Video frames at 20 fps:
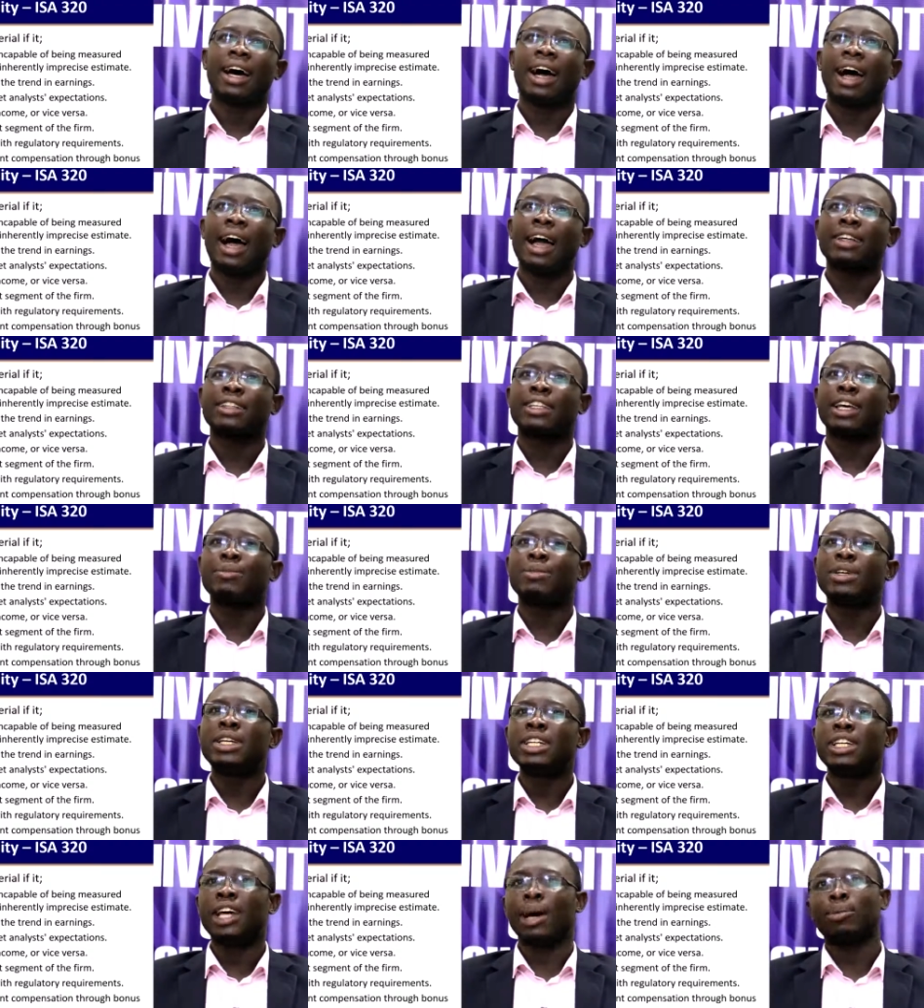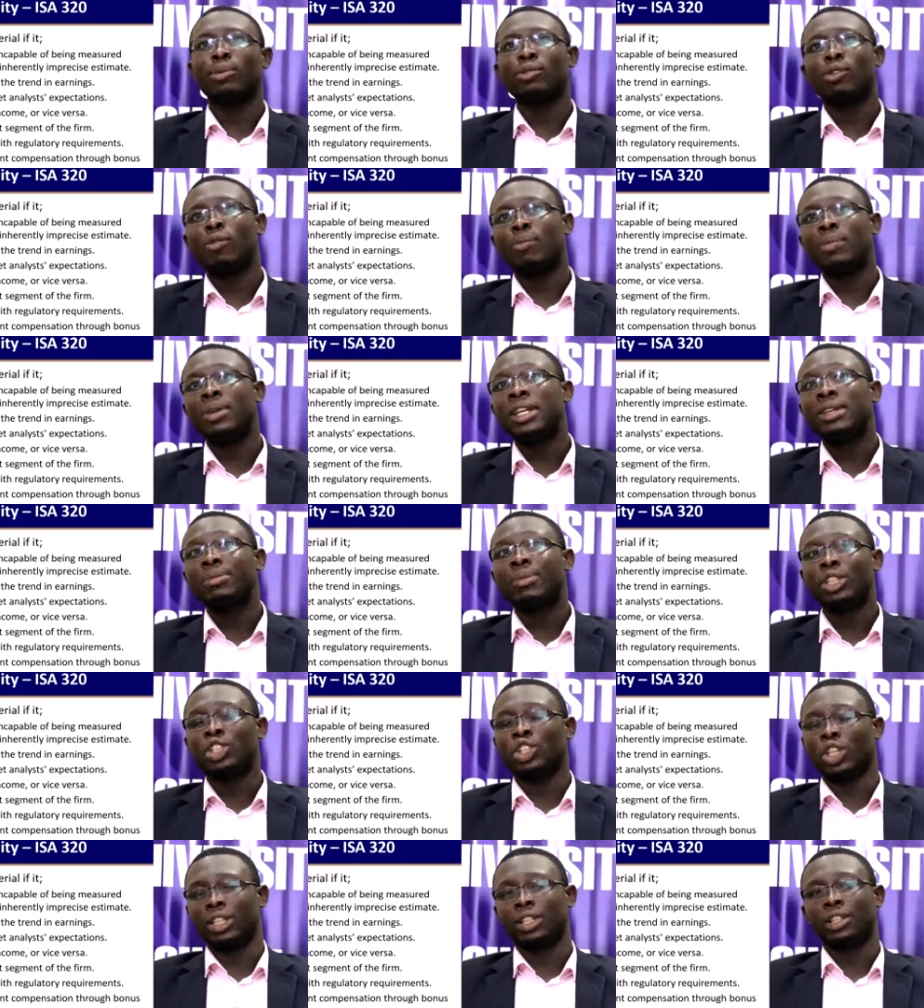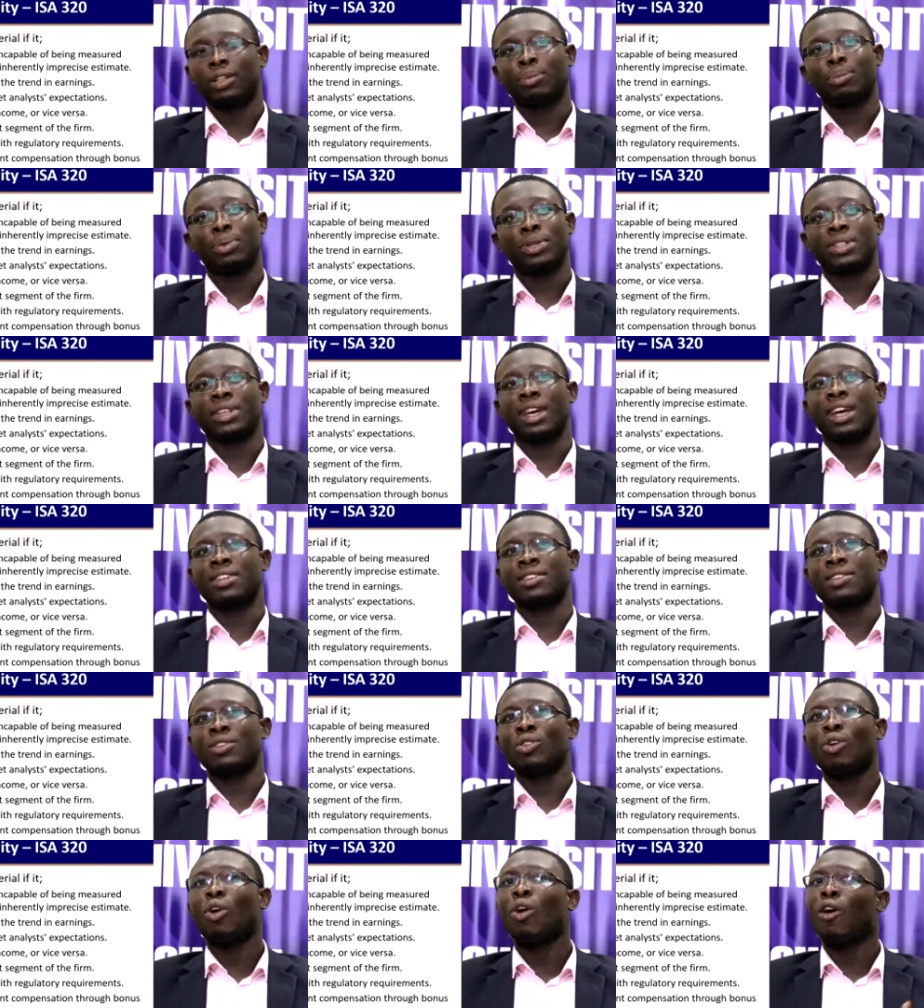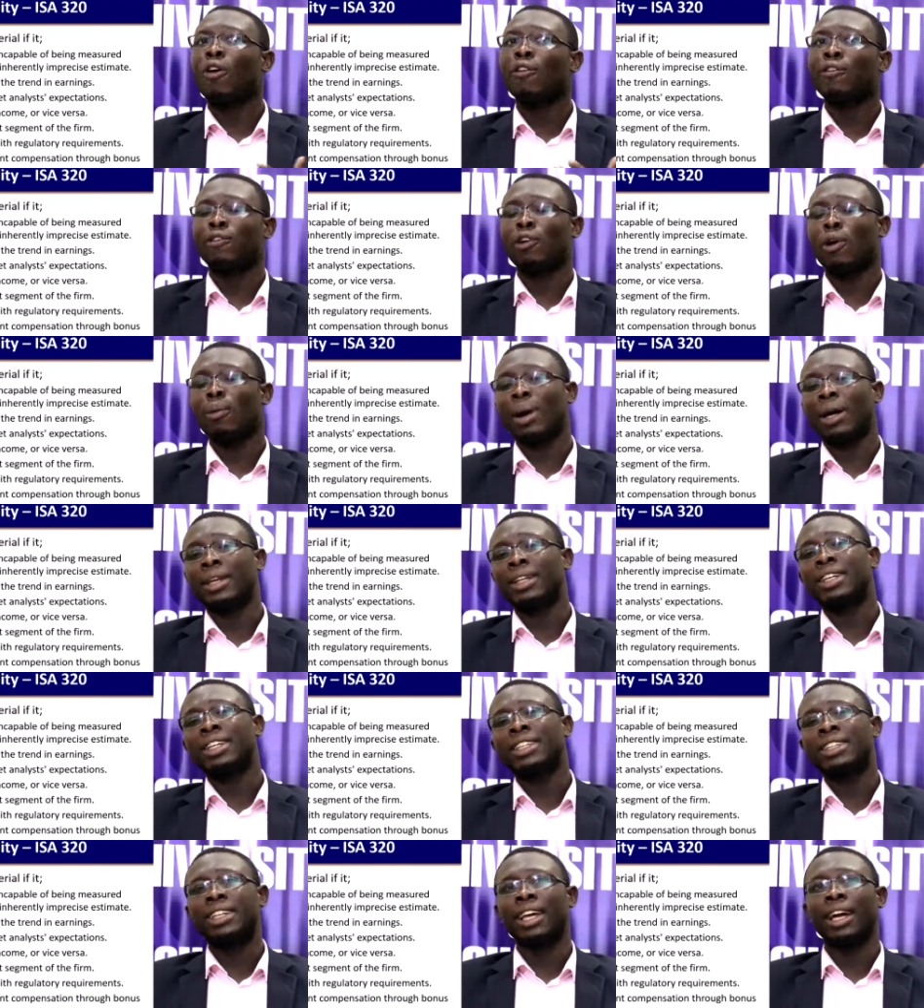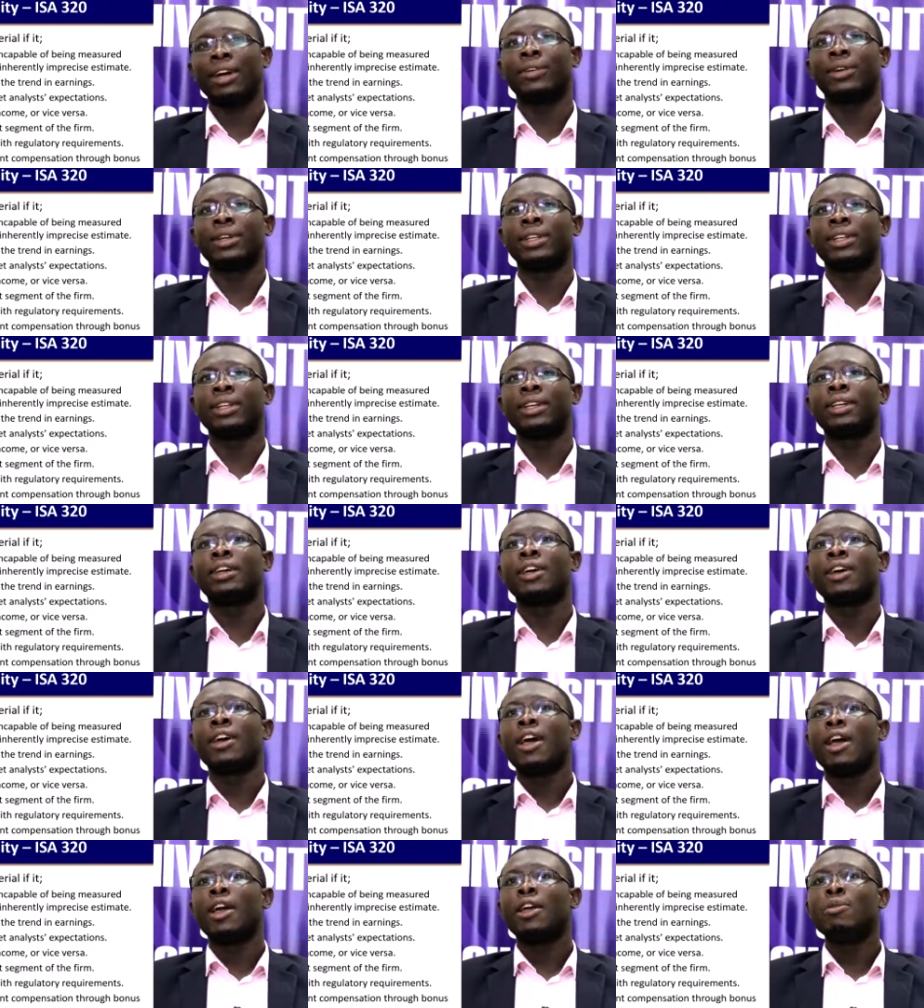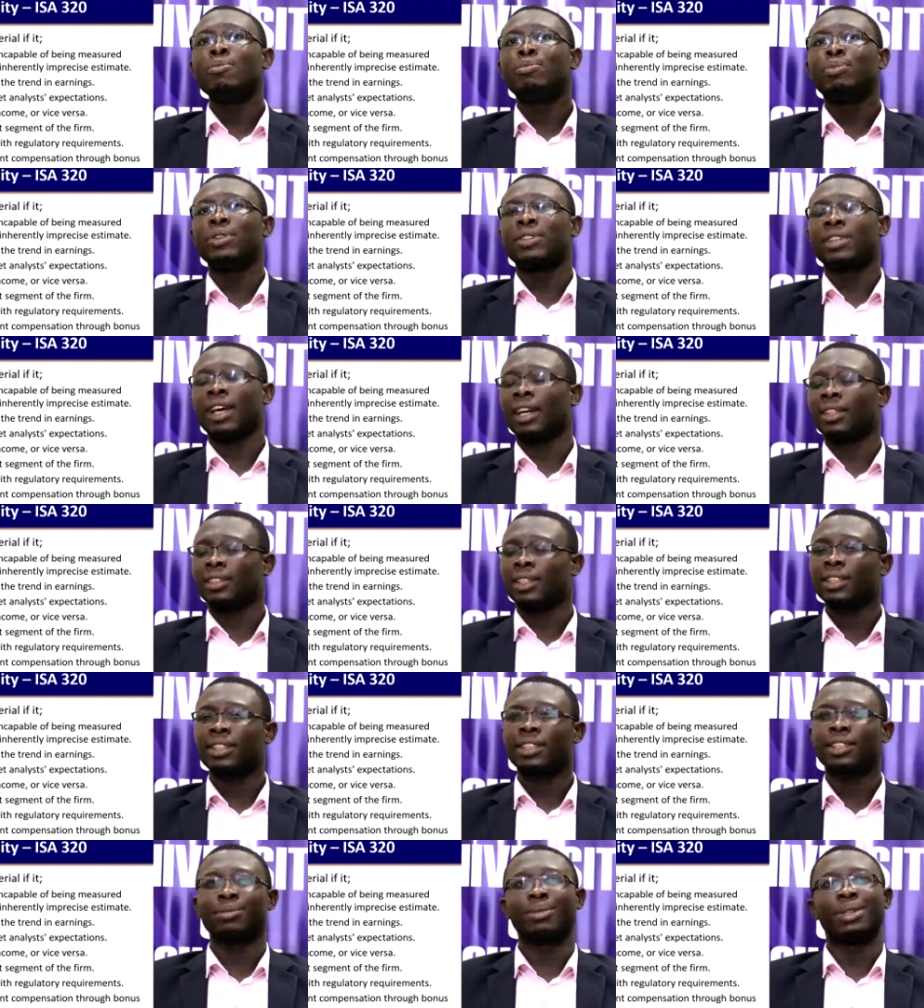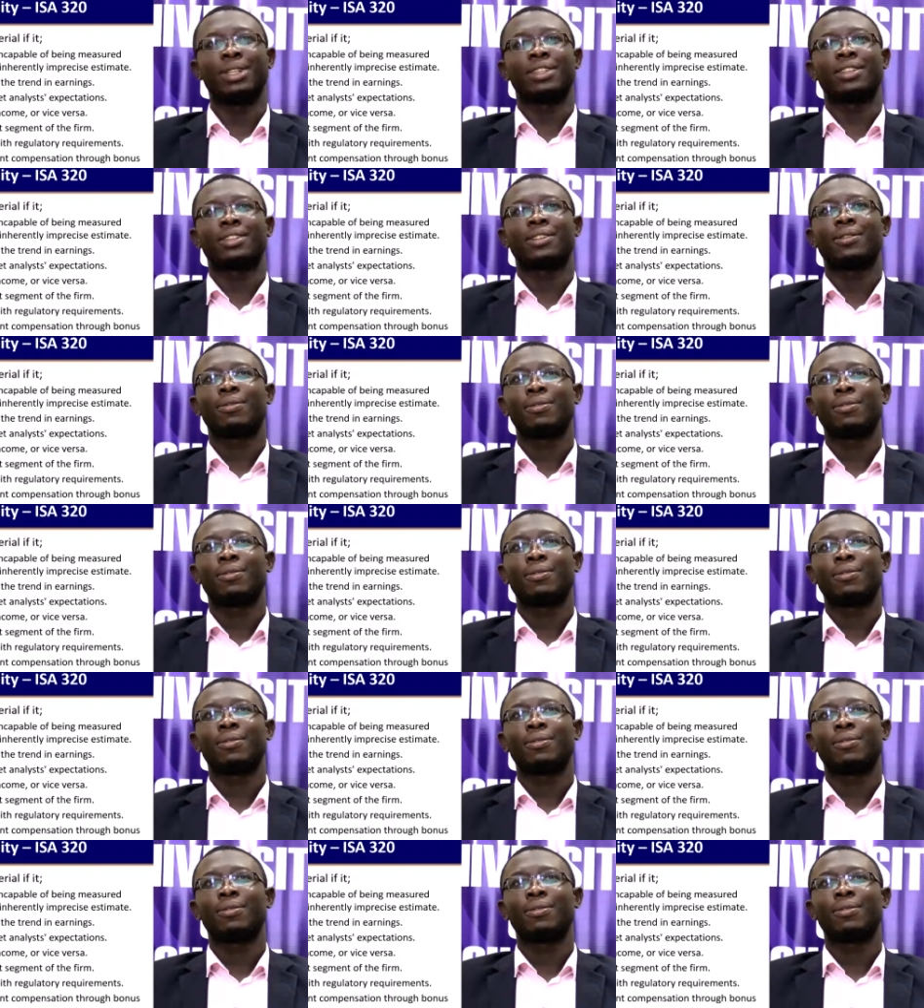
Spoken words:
item incapable of being measured precisely or from an inherently imprecise estimate,